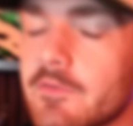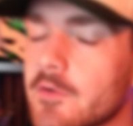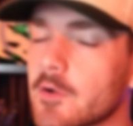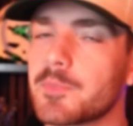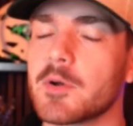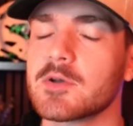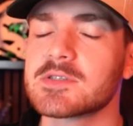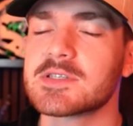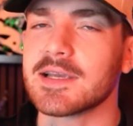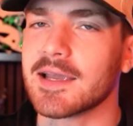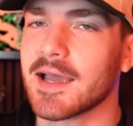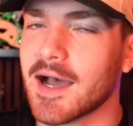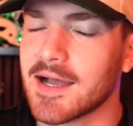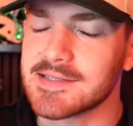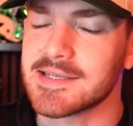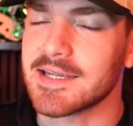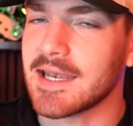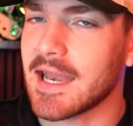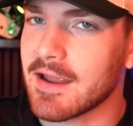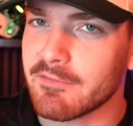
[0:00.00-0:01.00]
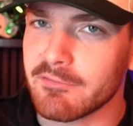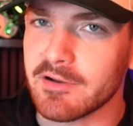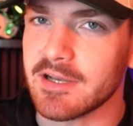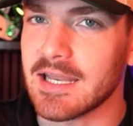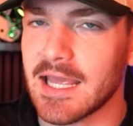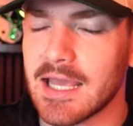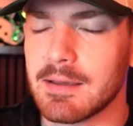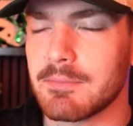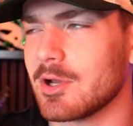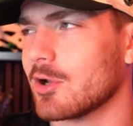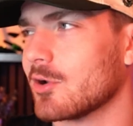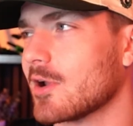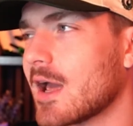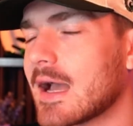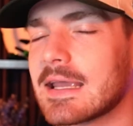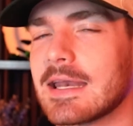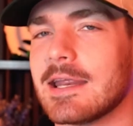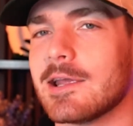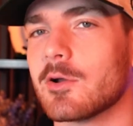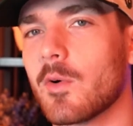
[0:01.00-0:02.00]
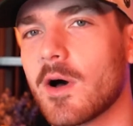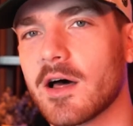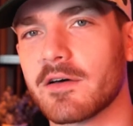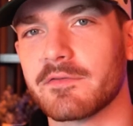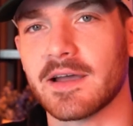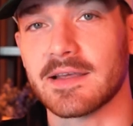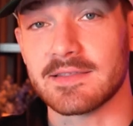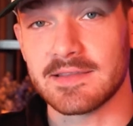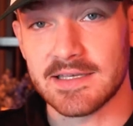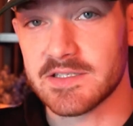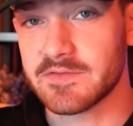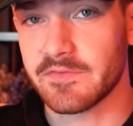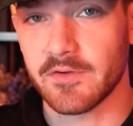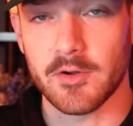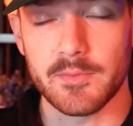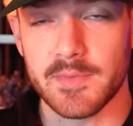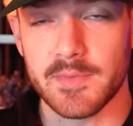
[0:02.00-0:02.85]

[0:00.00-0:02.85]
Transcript: If you're posting content every day, but you're not getting qualified leads for your